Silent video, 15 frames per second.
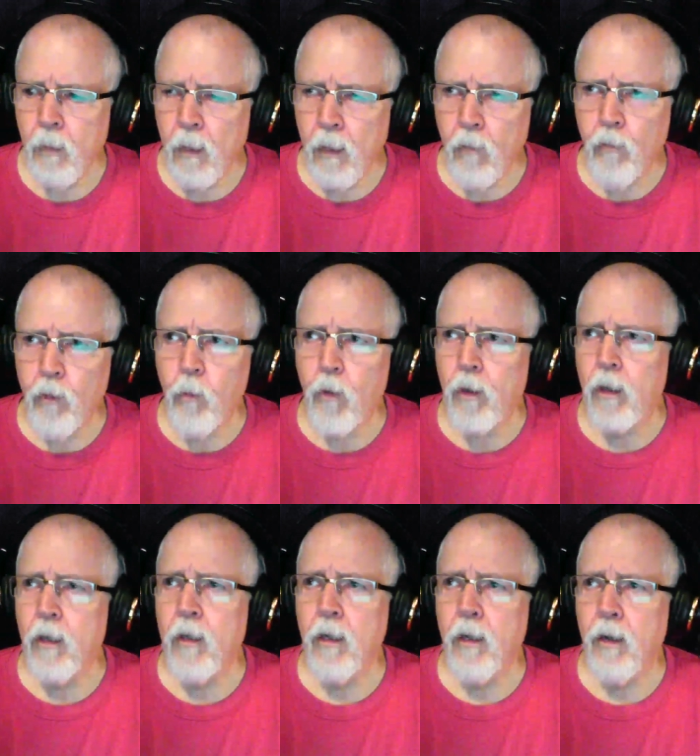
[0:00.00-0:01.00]
if you're
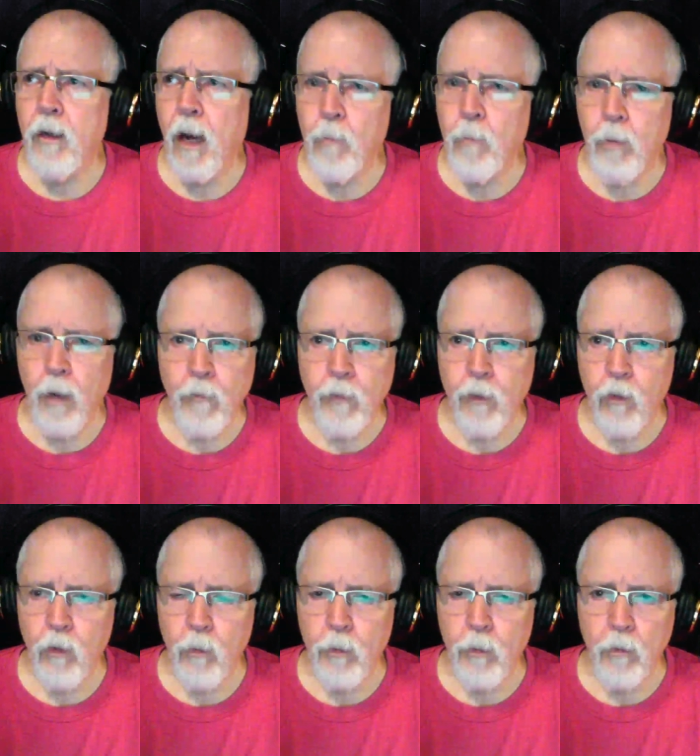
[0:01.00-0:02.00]
working in a non-private
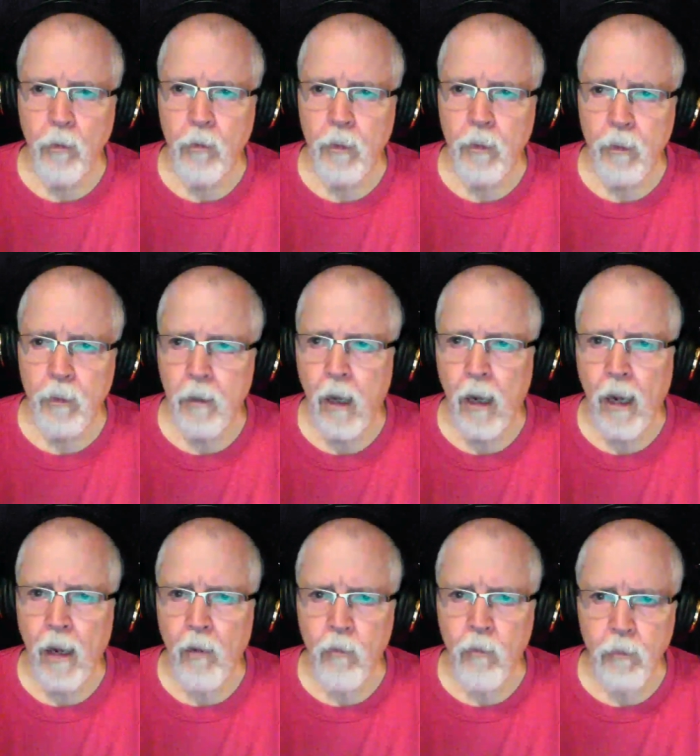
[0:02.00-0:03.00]
cubicle in a
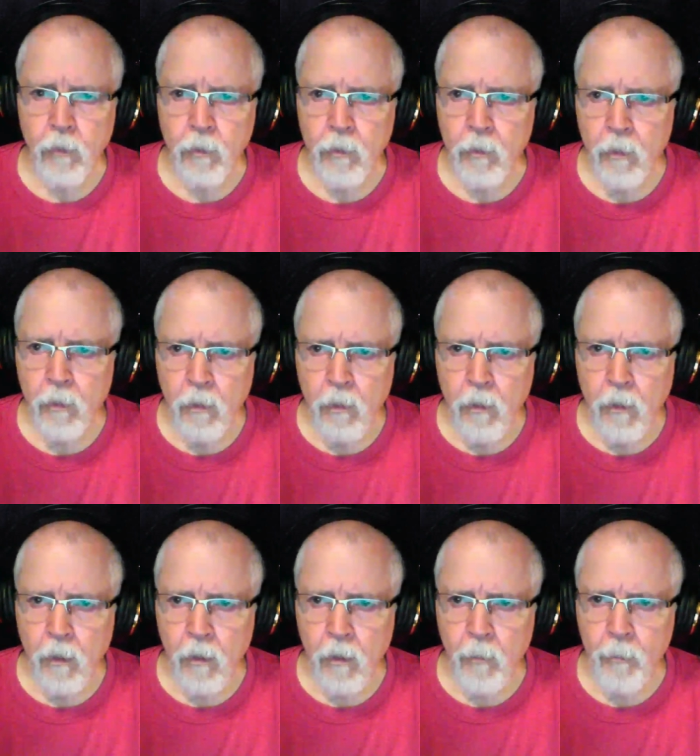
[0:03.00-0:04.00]
hive in
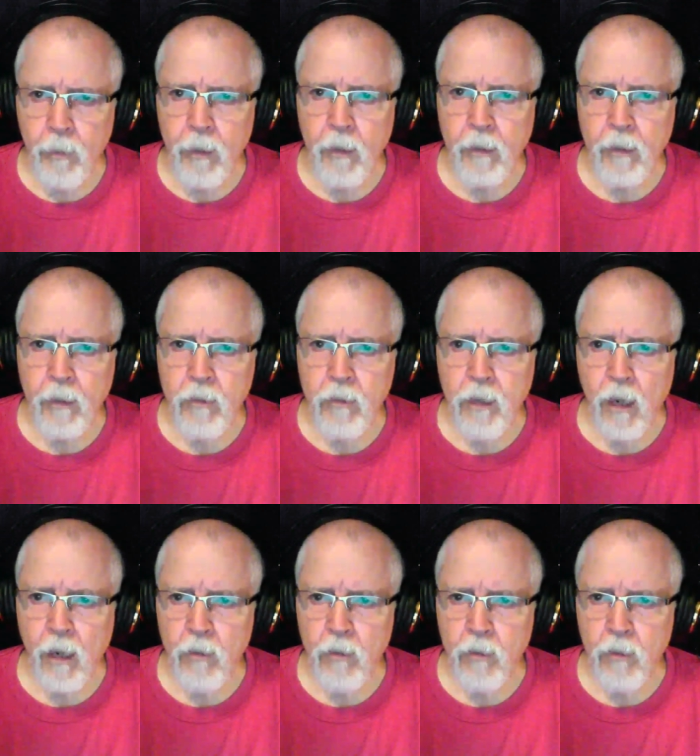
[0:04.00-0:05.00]
a company, that's
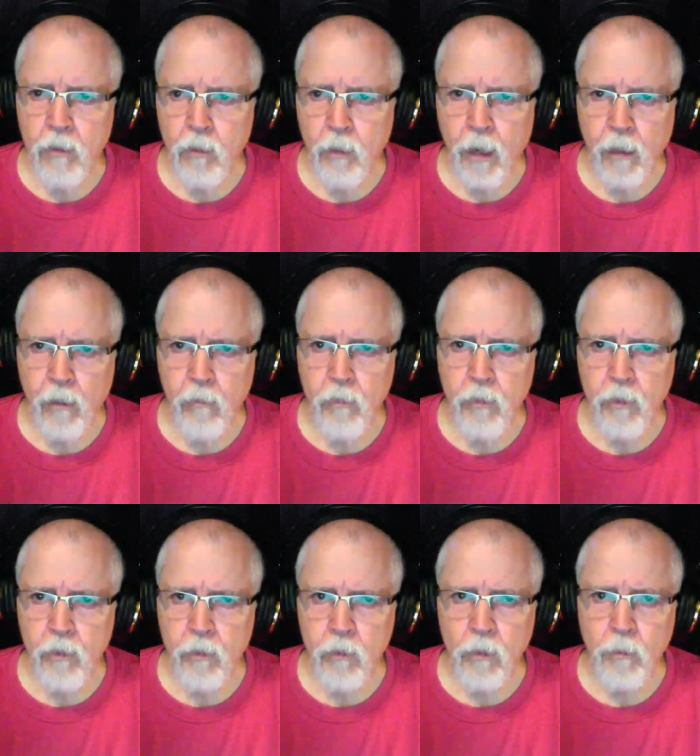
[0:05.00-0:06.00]
not as attractive as it
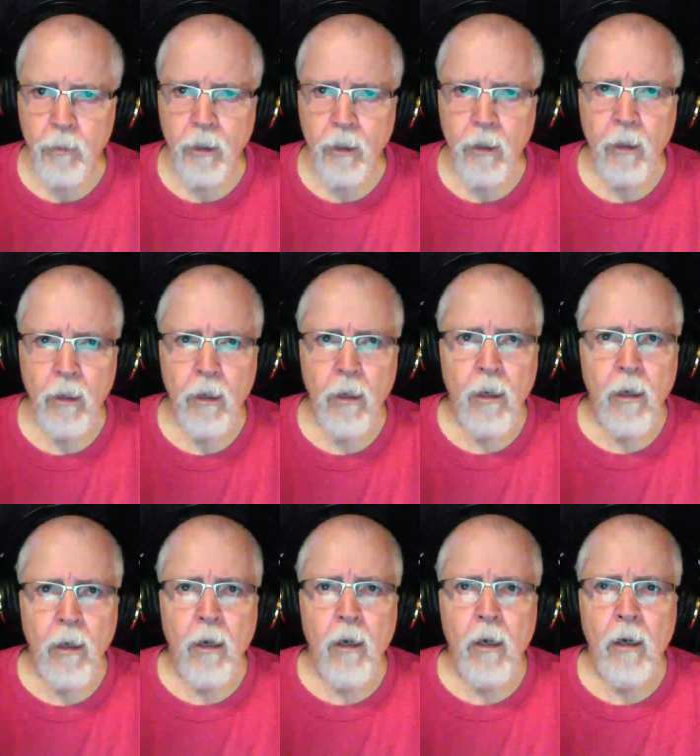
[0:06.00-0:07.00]
used to be.
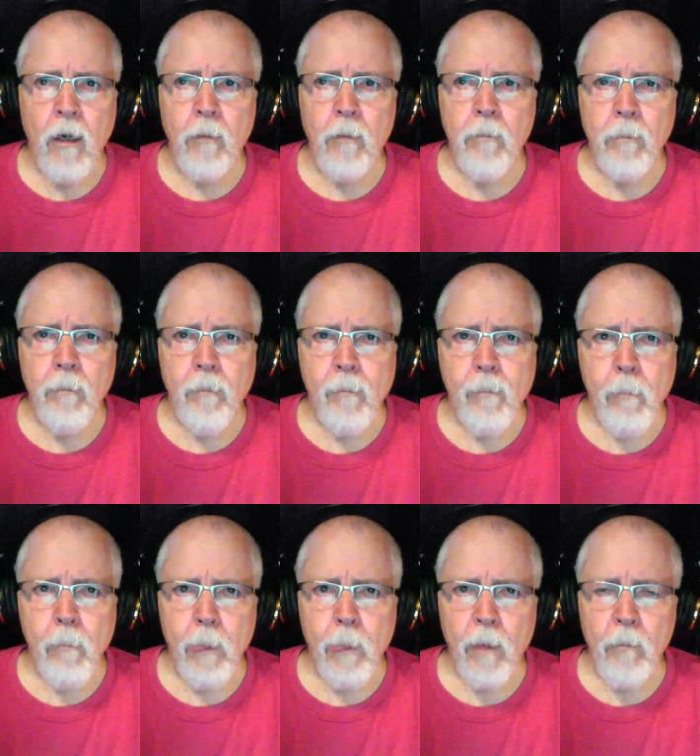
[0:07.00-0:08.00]
Um,
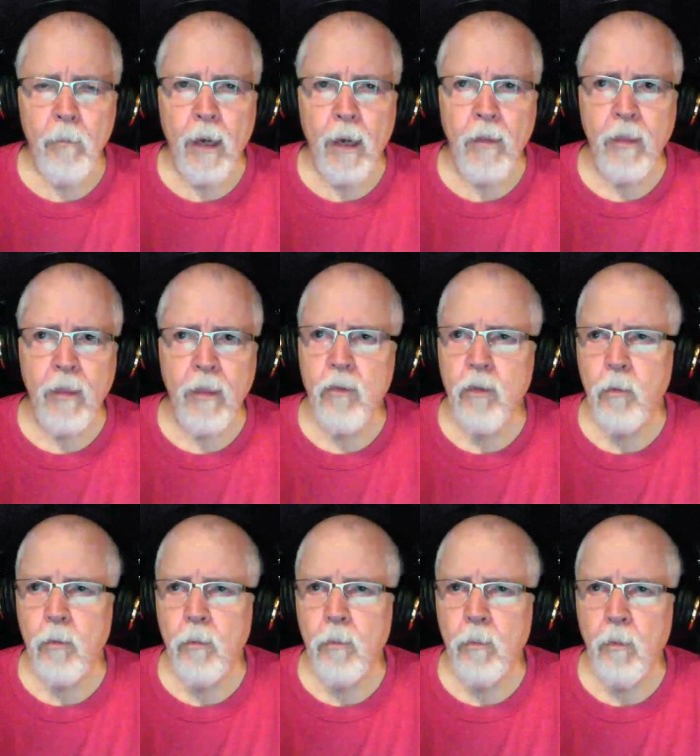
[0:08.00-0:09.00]
I think so.
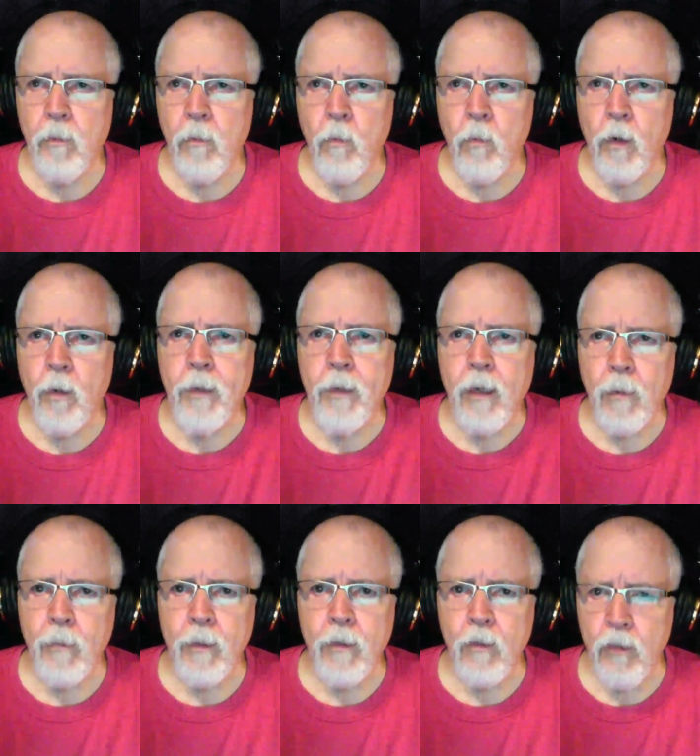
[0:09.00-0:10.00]
We're
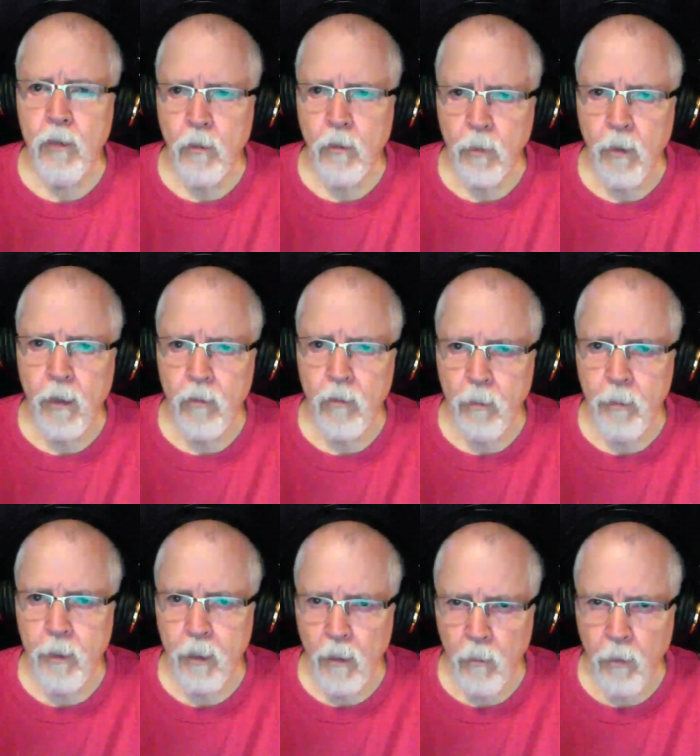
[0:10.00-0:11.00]
becoming decentralized to
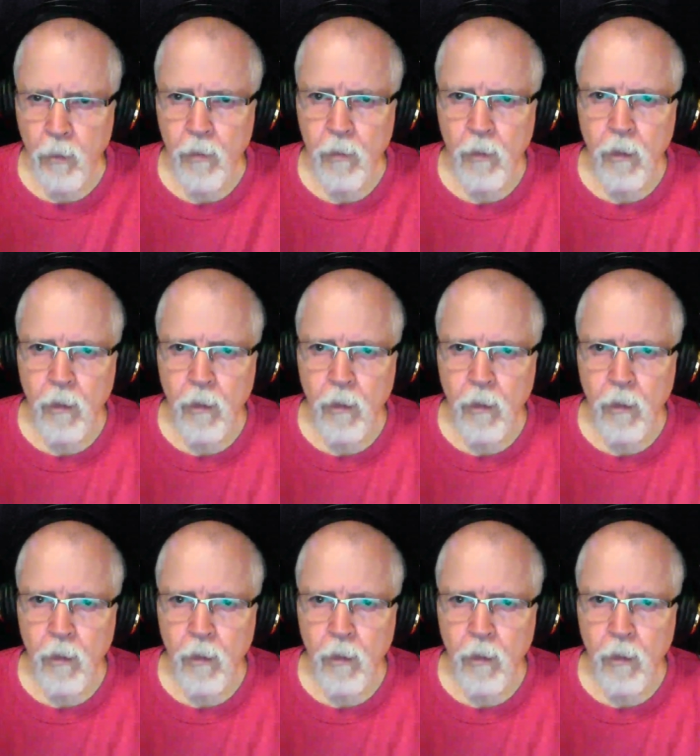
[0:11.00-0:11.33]
begin with.